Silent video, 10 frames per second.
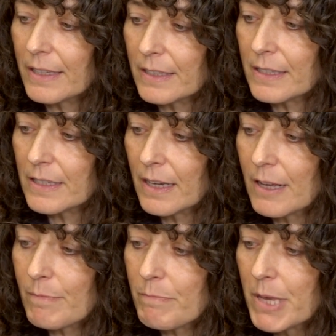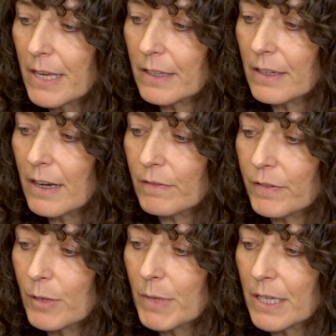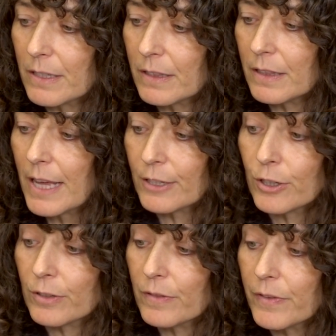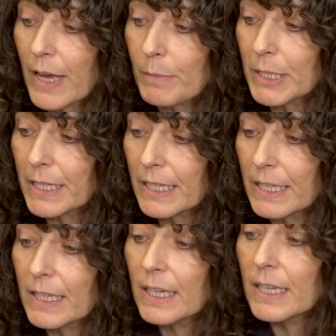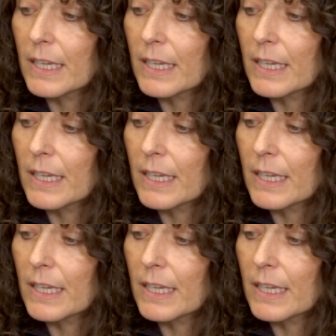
and being not from a lettered family,